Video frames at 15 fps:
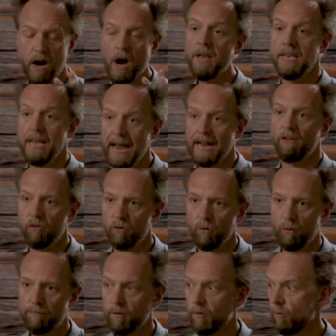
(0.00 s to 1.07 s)

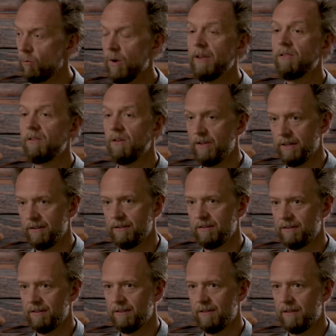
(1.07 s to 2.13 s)
unnatural for the rest of
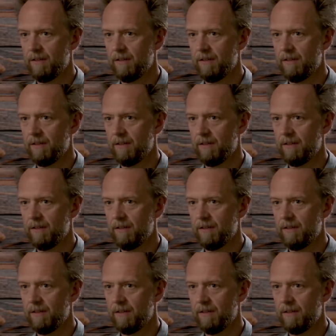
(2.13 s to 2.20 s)
us,